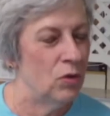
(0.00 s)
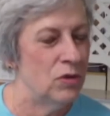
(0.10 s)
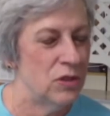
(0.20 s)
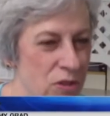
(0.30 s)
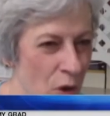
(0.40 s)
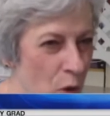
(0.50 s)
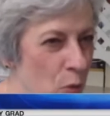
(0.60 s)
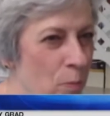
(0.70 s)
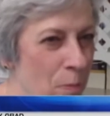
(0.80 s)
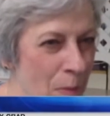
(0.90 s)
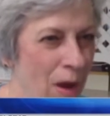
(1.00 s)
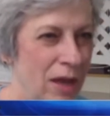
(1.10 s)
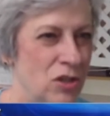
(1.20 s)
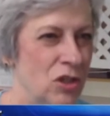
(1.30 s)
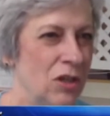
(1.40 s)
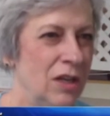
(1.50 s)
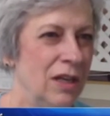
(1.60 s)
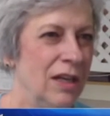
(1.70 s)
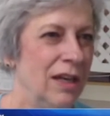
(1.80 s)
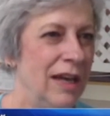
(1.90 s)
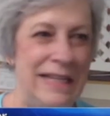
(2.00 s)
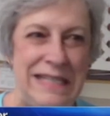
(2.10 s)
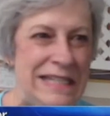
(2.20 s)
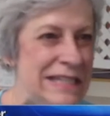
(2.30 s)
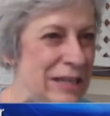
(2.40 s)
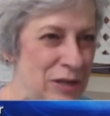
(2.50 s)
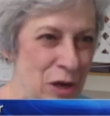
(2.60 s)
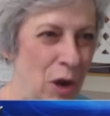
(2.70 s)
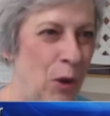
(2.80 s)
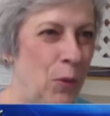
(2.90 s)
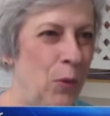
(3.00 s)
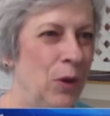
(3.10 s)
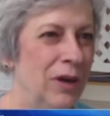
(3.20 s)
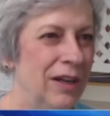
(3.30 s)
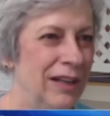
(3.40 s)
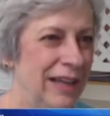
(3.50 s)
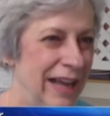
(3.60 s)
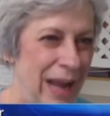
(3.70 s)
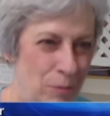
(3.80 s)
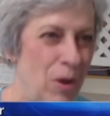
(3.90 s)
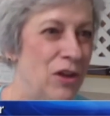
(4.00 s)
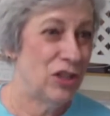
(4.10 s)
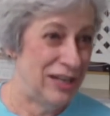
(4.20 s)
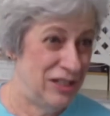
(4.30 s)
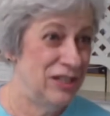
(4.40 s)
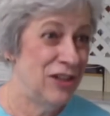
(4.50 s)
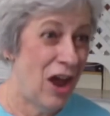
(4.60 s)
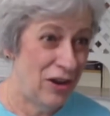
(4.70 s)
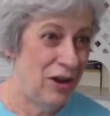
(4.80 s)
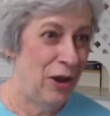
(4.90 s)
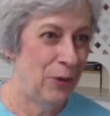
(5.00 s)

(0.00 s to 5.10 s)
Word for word: so much. I didn't know how much I did not know.